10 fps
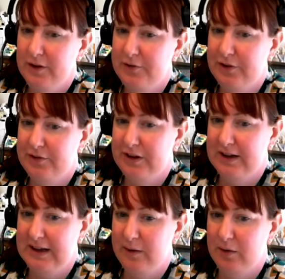So
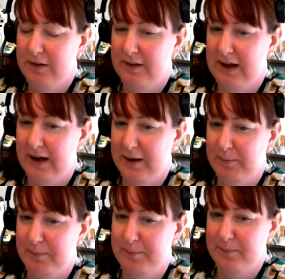certainly
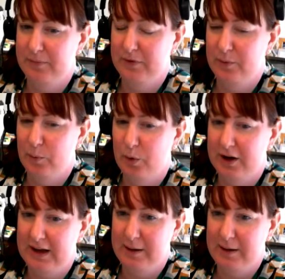work